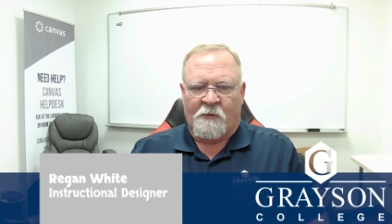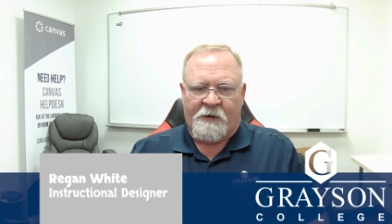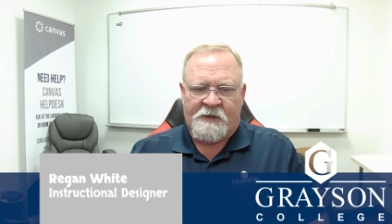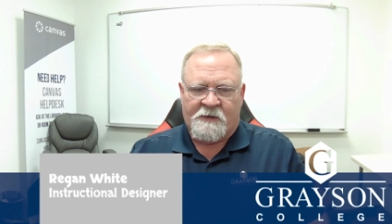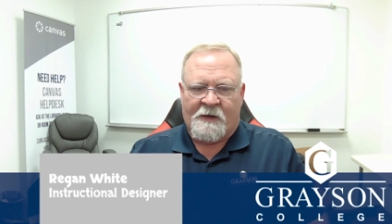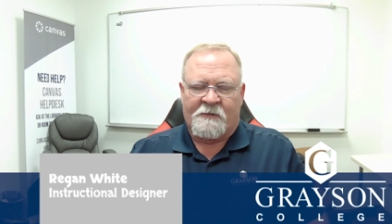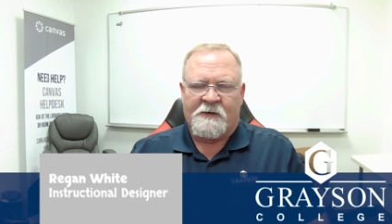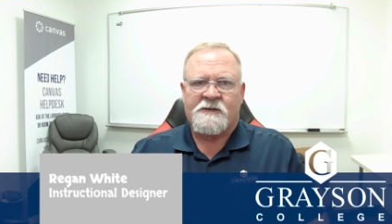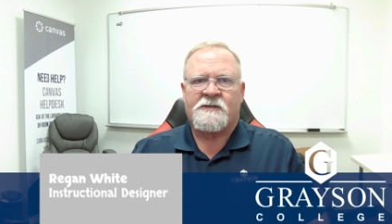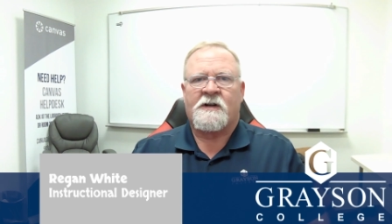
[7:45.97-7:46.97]
The reason that
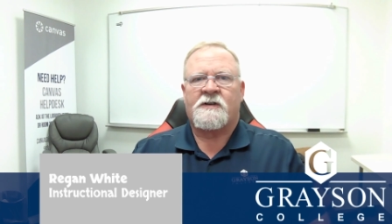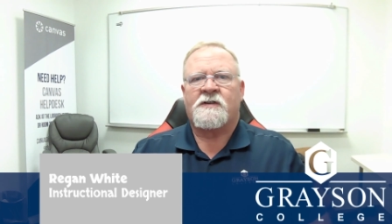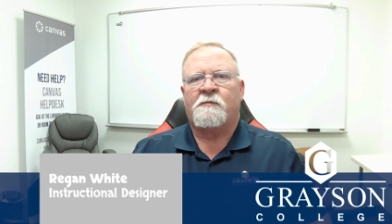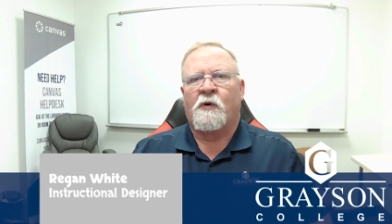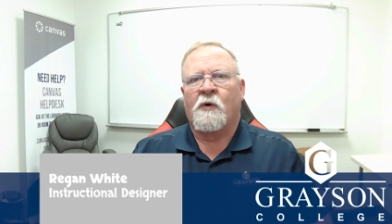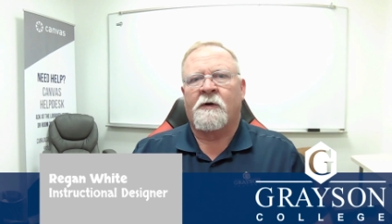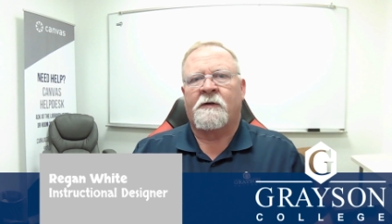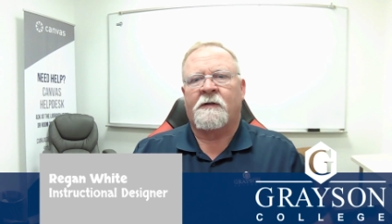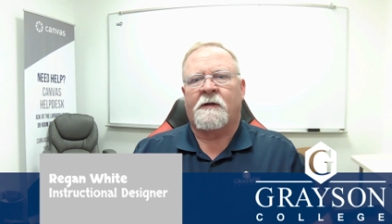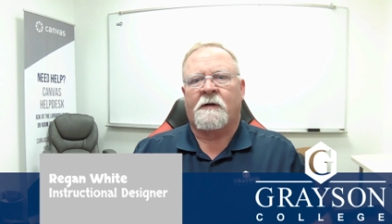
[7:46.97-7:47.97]
this is such an
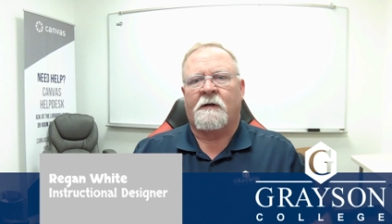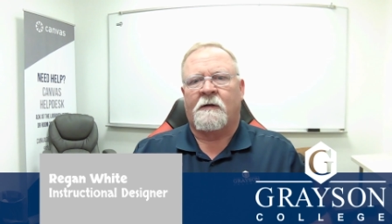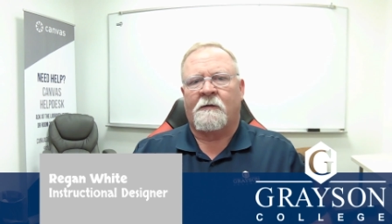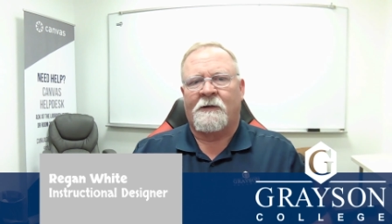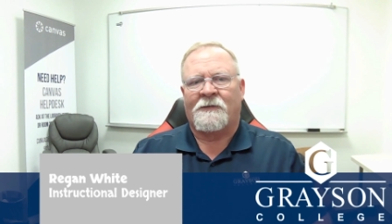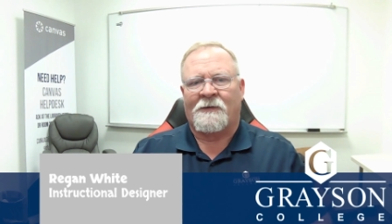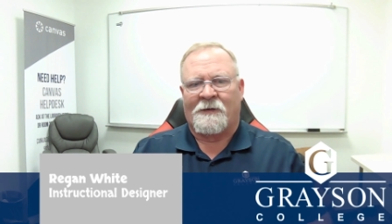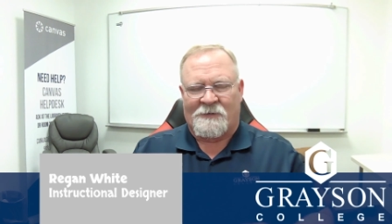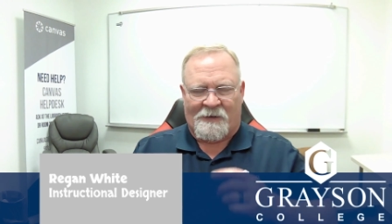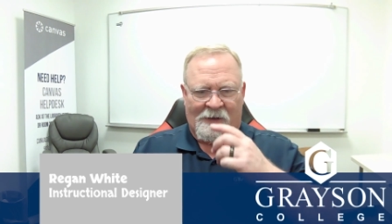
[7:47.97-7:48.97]
important and a, uh,
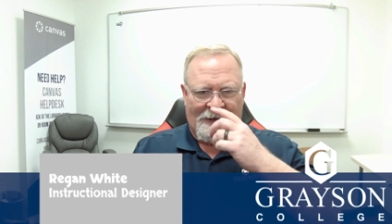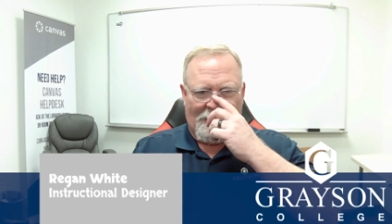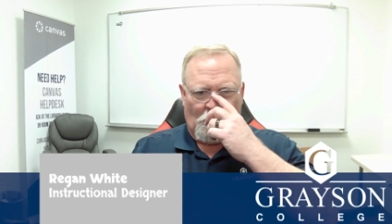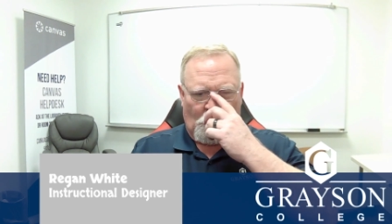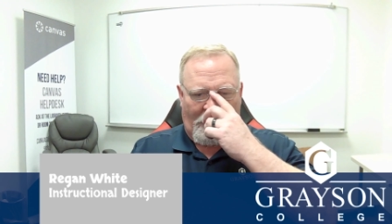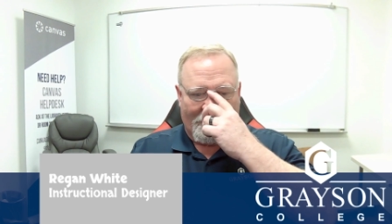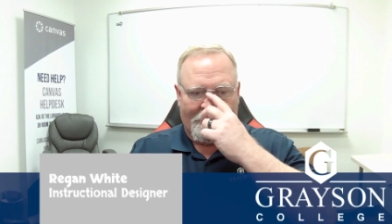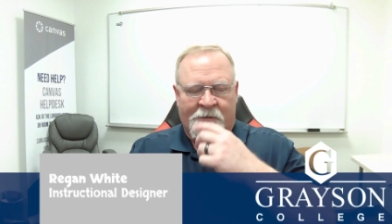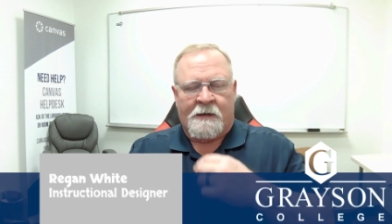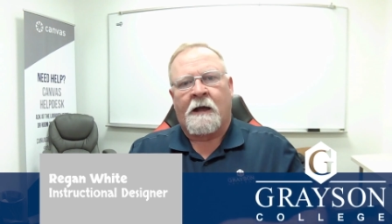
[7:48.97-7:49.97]
such a
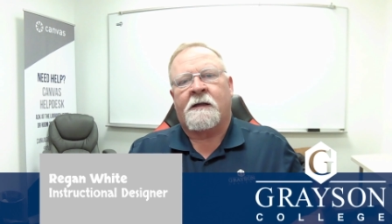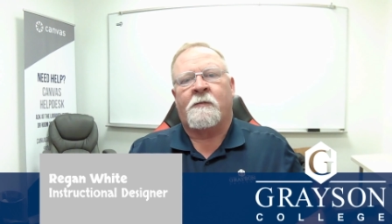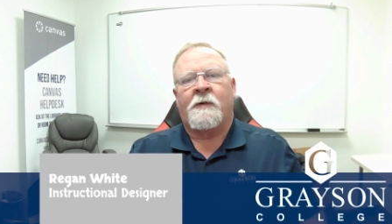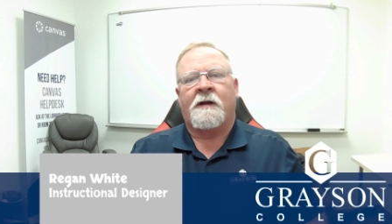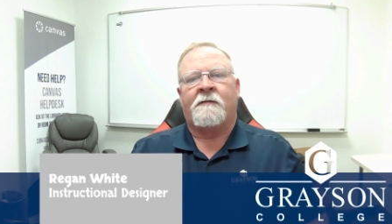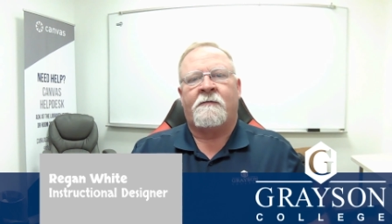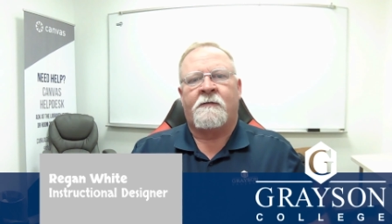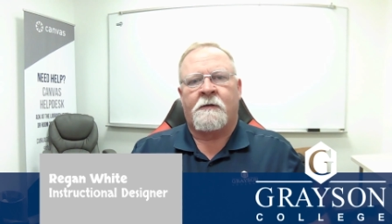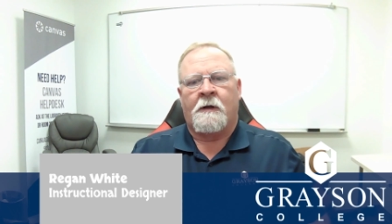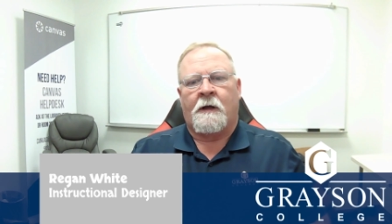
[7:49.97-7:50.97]
widely documented
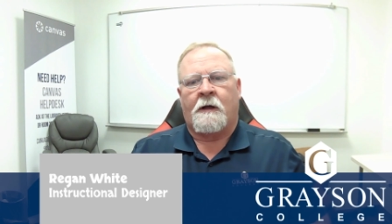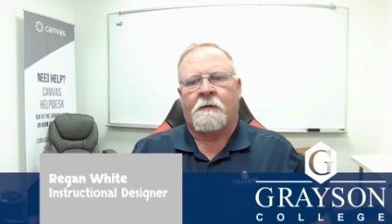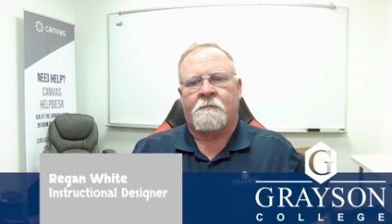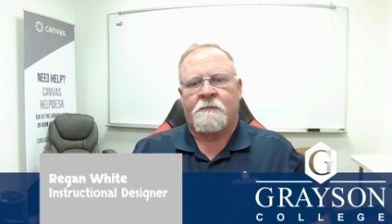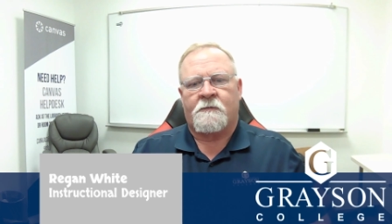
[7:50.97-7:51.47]
uh,